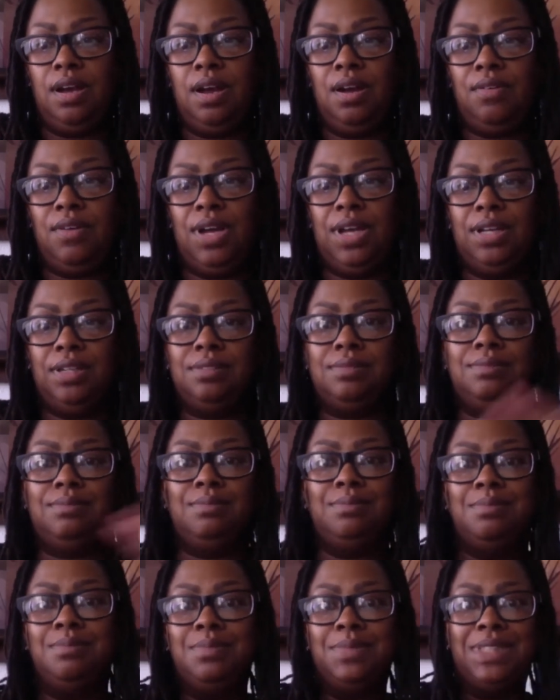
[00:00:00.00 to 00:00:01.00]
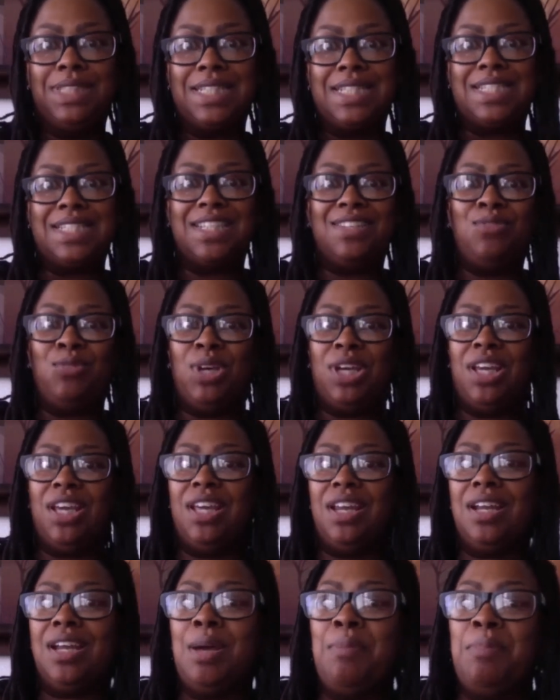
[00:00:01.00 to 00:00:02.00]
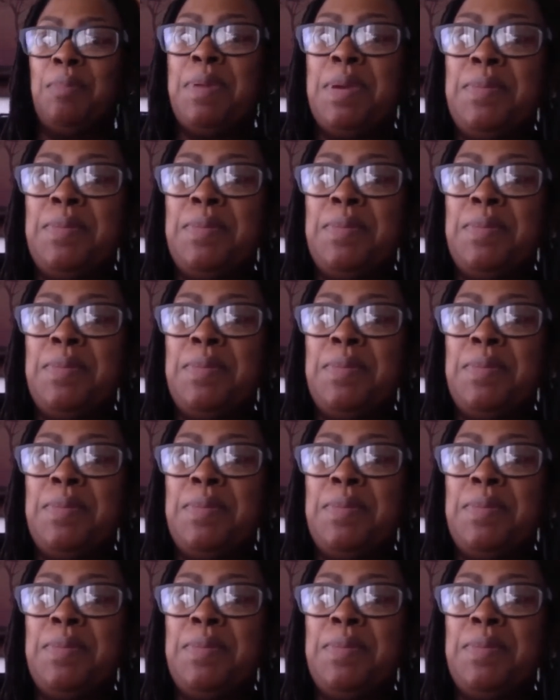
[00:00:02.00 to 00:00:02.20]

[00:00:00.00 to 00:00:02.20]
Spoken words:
All right. Let's see if we can get a couple